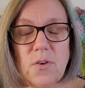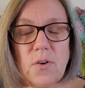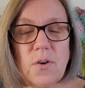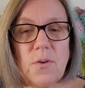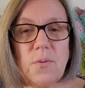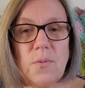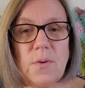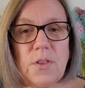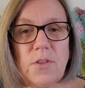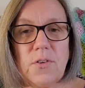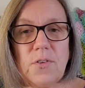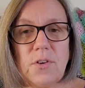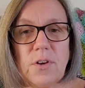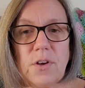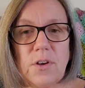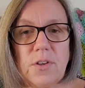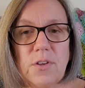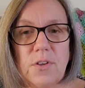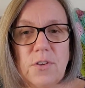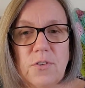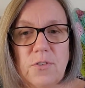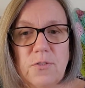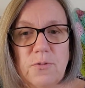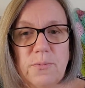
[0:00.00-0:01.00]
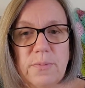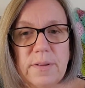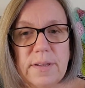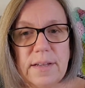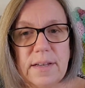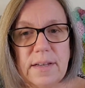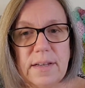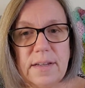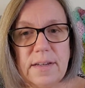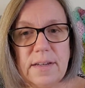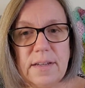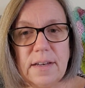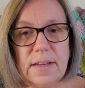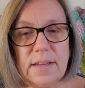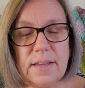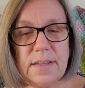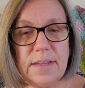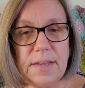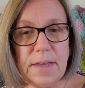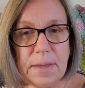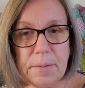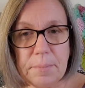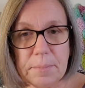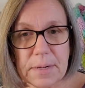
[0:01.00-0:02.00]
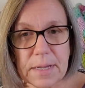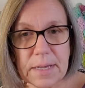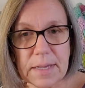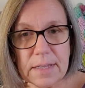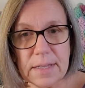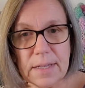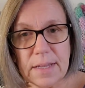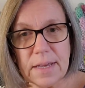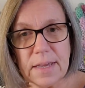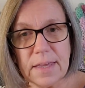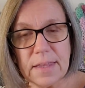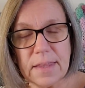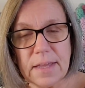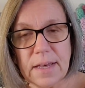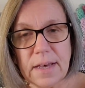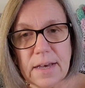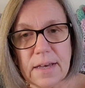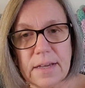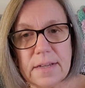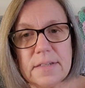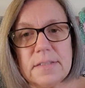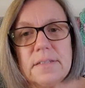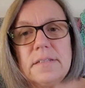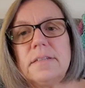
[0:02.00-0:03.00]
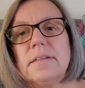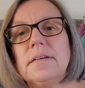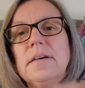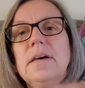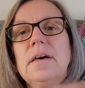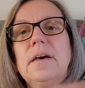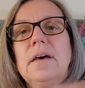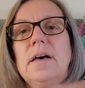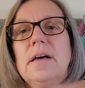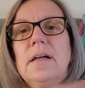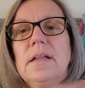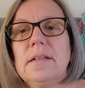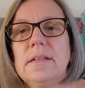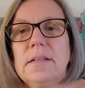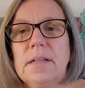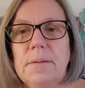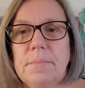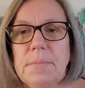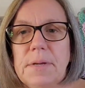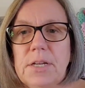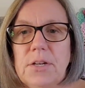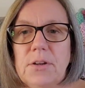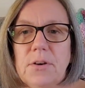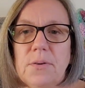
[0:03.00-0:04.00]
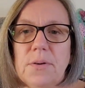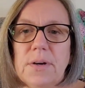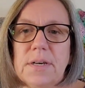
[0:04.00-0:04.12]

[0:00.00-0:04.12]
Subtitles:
or whether or not you've played a game night like that, let me know.